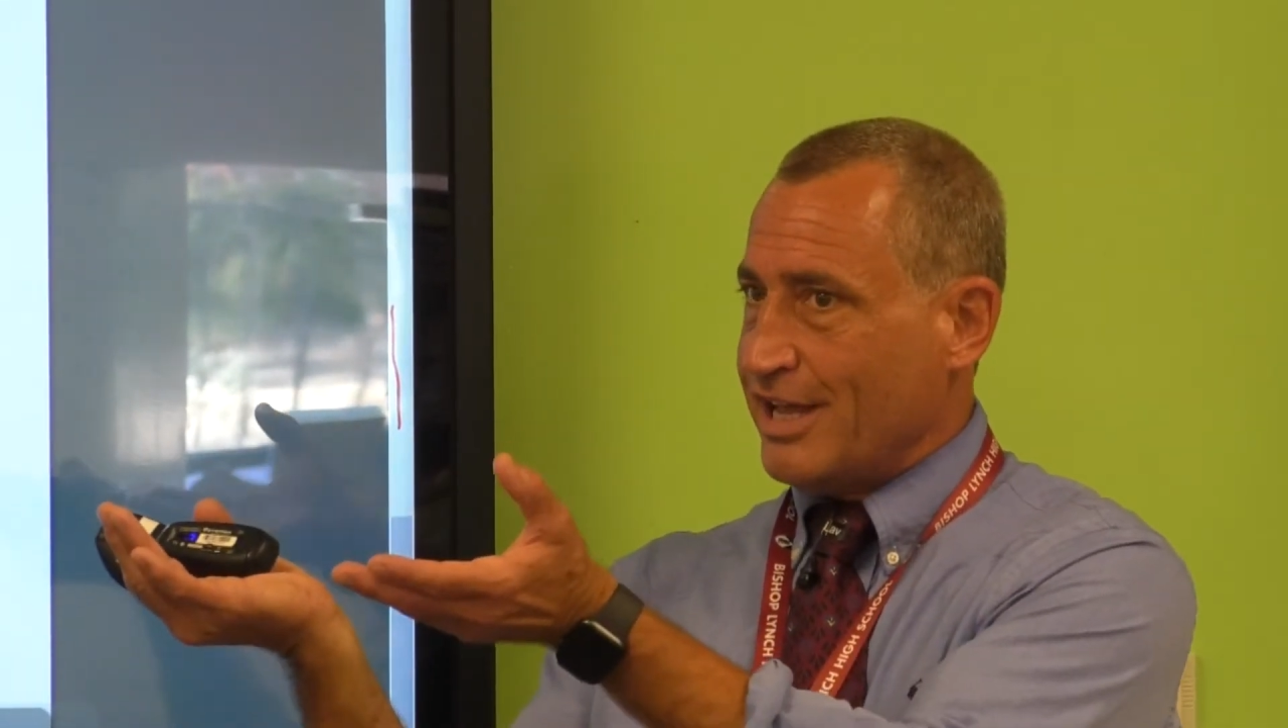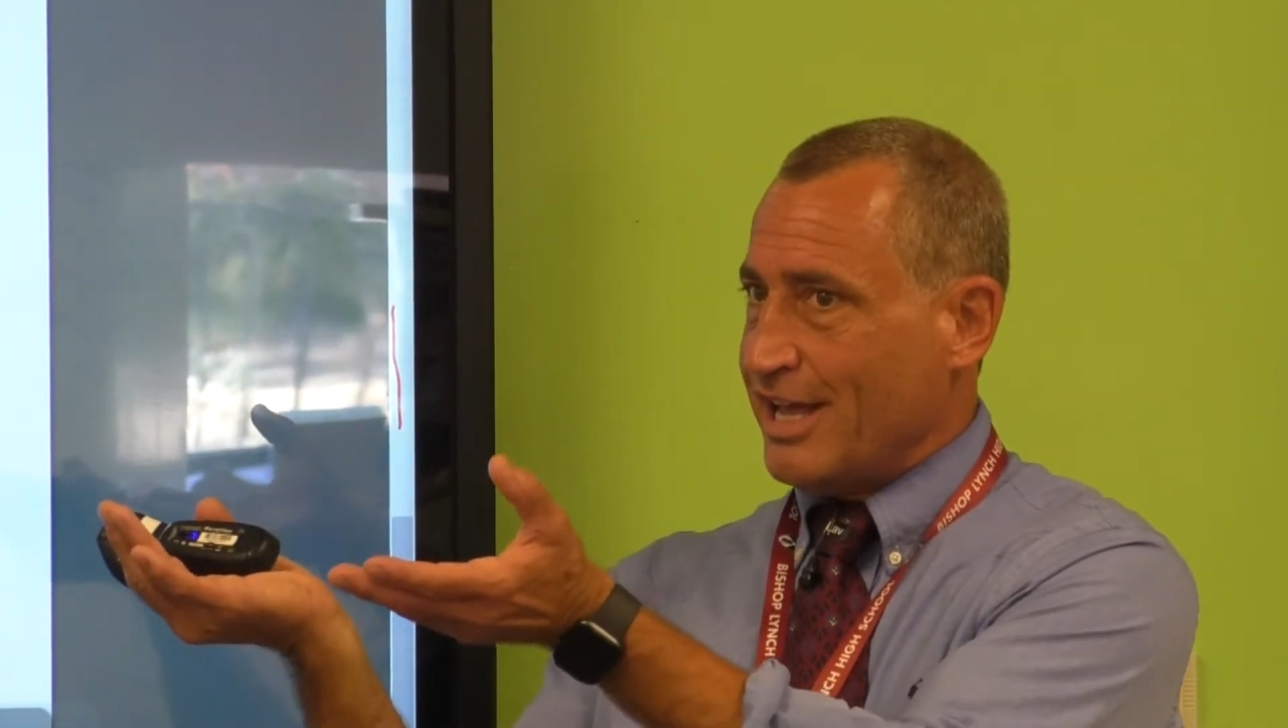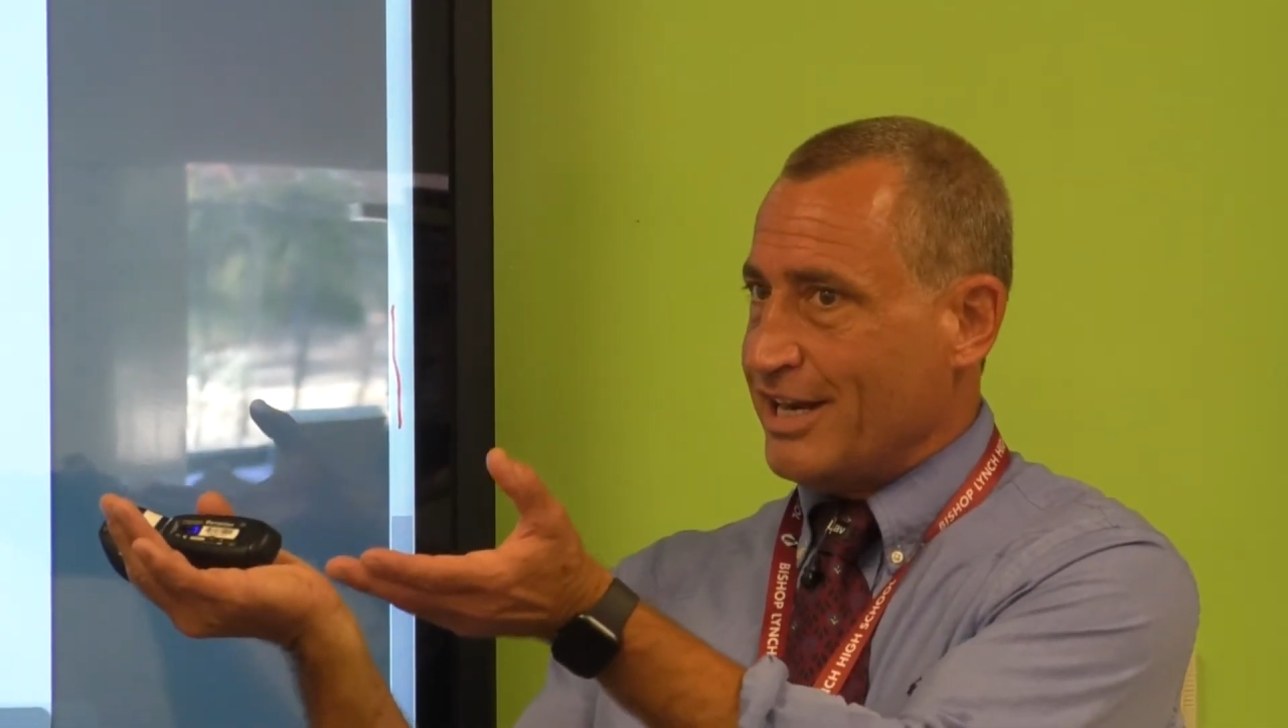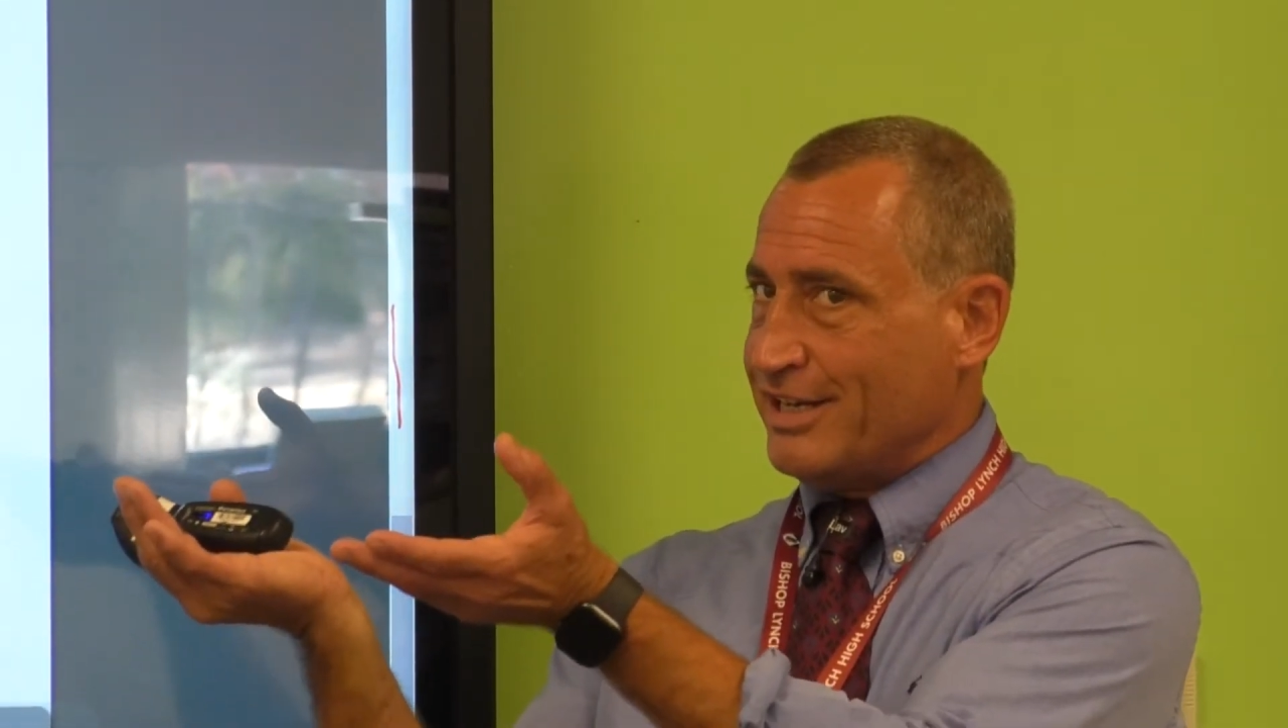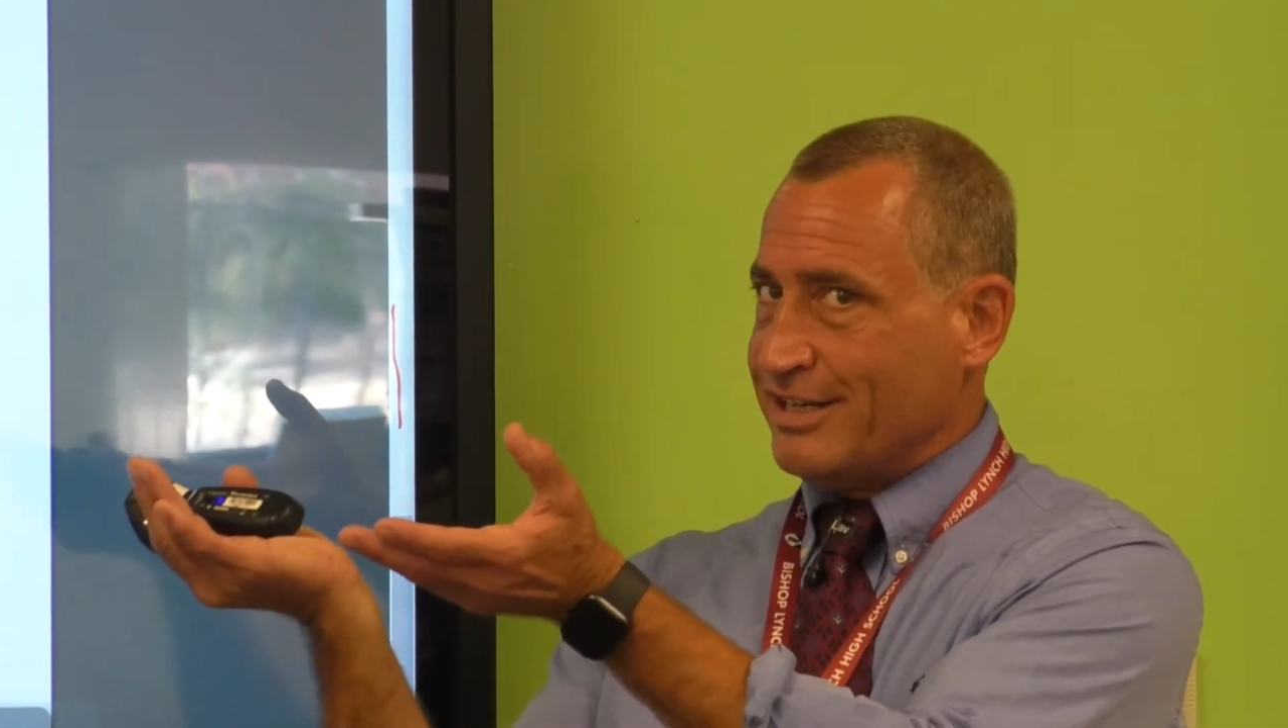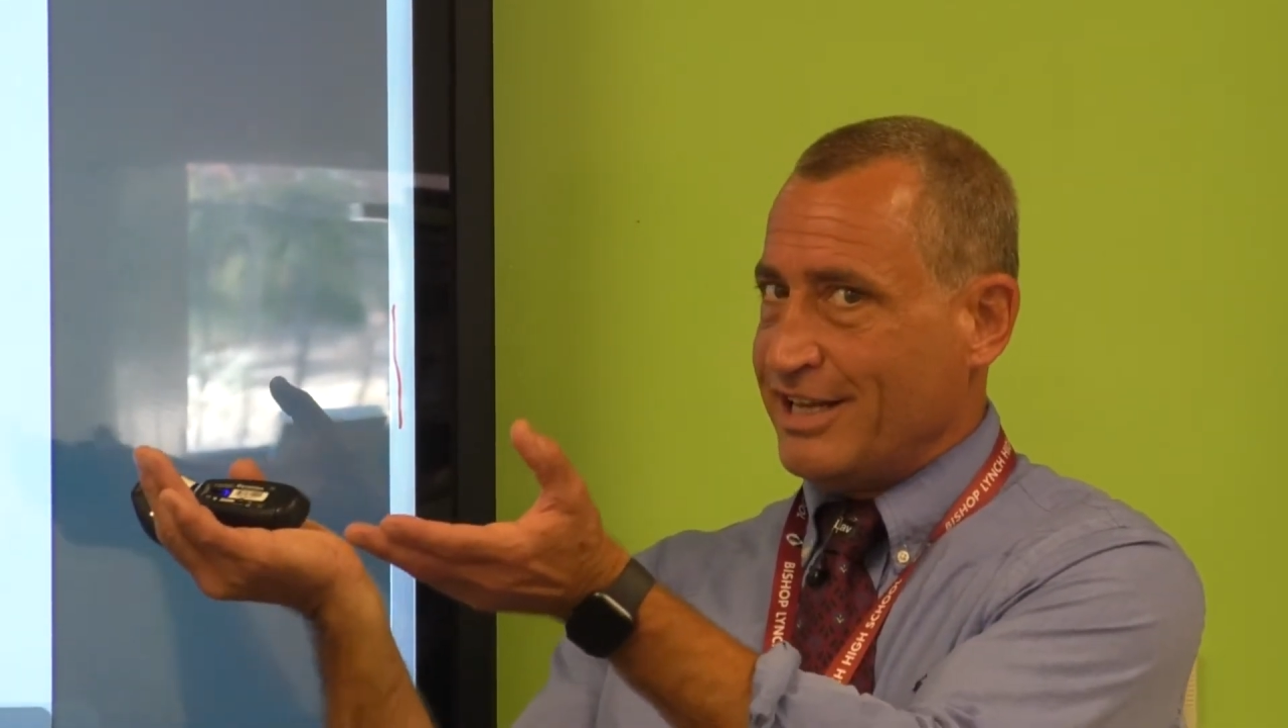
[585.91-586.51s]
and